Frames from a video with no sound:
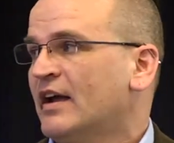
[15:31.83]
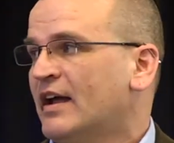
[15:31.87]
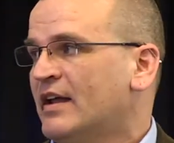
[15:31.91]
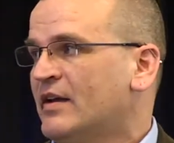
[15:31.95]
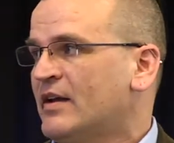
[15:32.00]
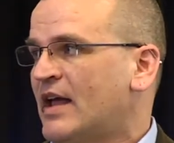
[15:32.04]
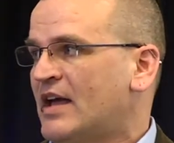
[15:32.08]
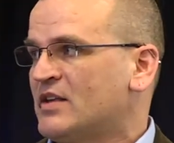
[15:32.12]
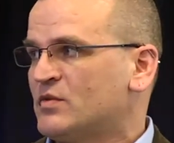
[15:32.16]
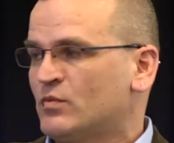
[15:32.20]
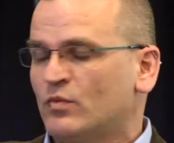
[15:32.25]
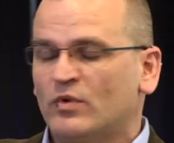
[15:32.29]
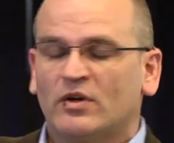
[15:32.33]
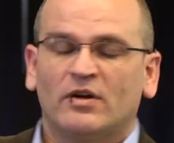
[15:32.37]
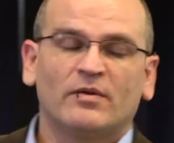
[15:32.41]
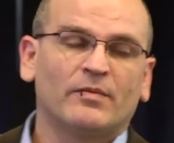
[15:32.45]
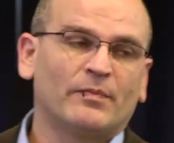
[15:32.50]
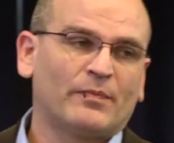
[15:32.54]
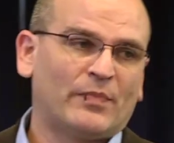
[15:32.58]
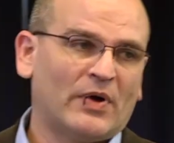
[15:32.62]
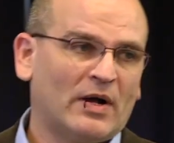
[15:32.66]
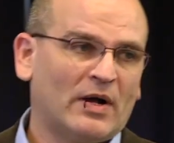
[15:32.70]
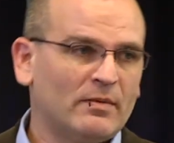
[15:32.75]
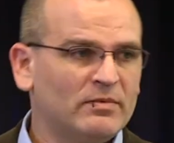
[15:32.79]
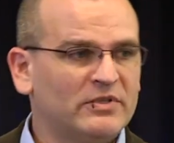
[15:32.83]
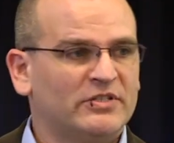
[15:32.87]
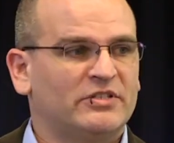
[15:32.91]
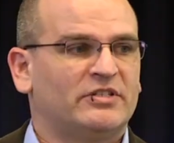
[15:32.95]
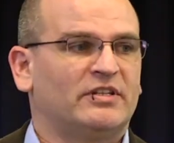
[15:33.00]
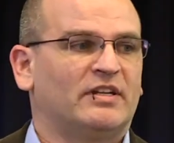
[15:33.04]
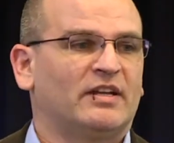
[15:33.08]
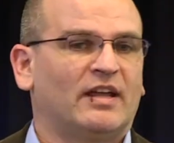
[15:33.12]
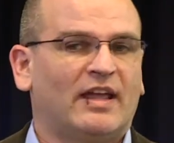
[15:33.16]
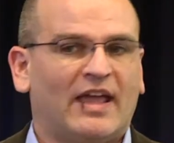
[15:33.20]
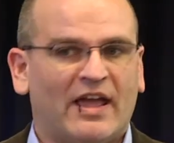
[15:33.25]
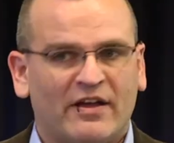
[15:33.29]
And as we're
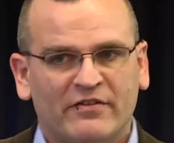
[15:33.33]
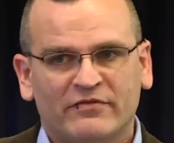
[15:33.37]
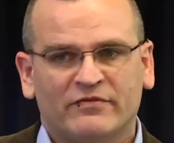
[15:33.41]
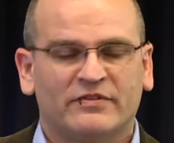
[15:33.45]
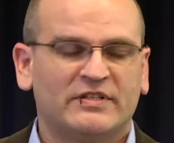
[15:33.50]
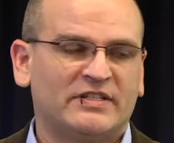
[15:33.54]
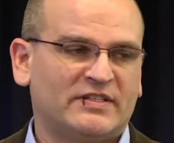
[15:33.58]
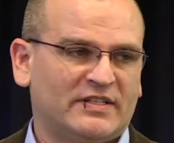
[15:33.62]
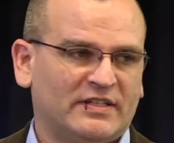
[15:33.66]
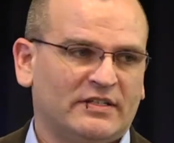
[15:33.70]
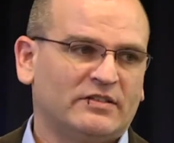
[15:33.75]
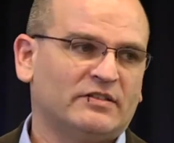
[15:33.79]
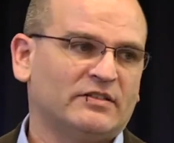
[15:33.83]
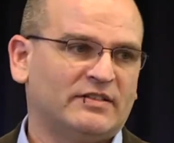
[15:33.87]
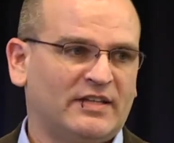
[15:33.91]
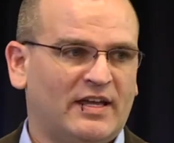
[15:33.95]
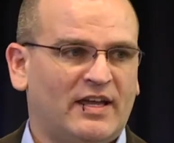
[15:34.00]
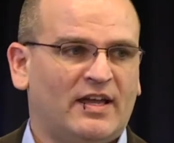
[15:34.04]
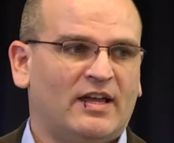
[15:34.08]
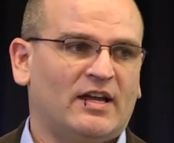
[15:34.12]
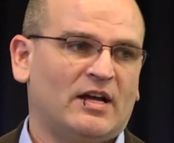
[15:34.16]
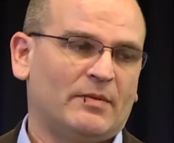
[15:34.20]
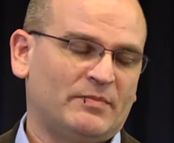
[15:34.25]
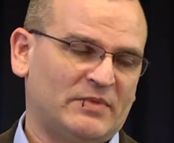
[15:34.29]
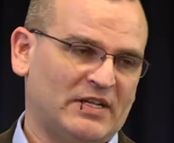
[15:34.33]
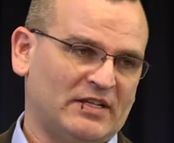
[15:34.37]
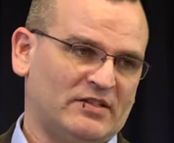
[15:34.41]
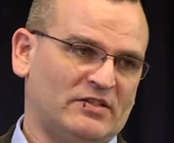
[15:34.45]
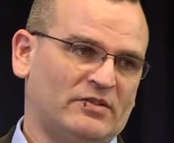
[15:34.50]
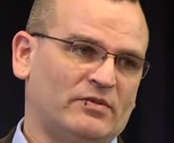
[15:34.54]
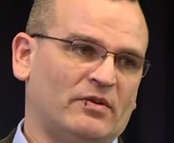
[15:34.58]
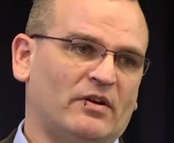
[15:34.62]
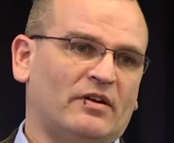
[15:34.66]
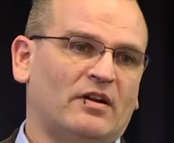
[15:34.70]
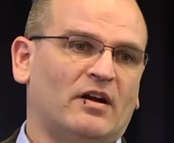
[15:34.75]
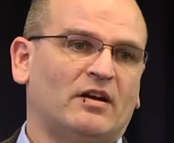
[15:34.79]
publishing every single day updates
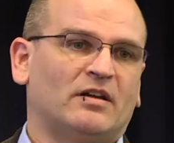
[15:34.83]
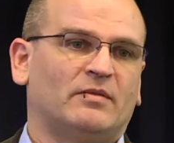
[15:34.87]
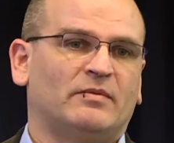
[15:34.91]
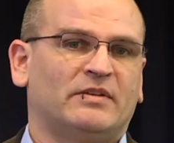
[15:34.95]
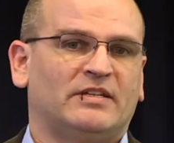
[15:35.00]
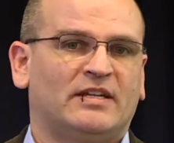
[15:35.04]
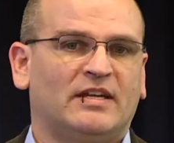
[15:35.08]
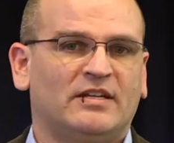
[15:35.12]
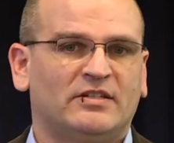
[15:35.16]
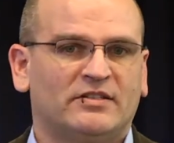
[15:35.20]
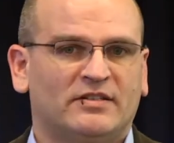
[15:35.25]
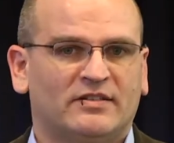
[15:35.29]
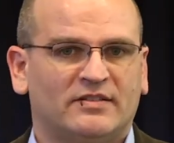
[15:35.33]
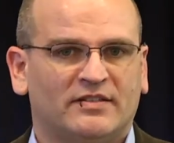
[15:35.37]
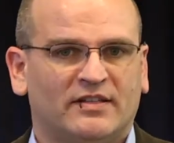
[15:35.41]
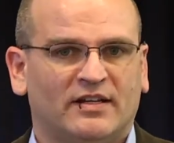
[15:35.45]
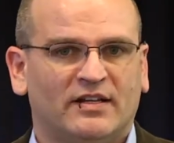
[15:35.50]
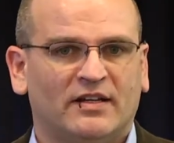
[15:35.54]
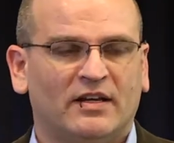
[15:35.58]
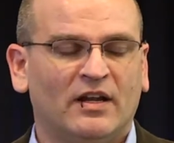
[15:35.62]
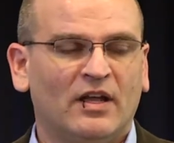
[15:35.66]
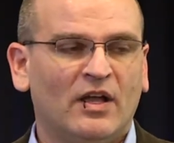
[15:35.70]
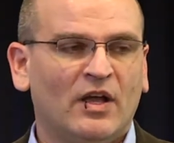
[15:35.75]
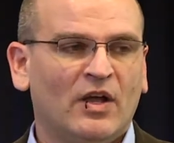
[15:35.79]
to our documentation site,